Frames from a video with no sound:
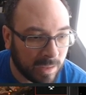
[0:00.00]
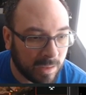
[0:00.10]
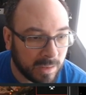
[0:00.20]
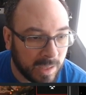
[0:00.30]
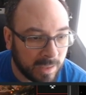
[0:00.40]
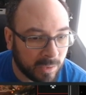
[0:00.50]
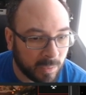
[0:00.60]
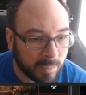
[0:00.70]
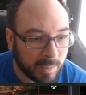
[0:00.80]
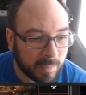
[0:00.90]
Lando
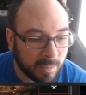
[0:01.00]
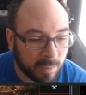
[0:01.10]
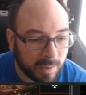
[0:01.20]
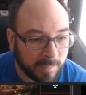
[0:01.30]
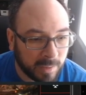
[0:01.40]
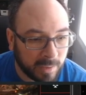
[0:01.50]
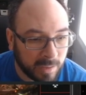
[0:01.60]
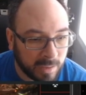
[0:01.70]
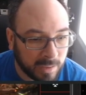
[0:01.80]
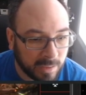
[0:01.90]
would be my primary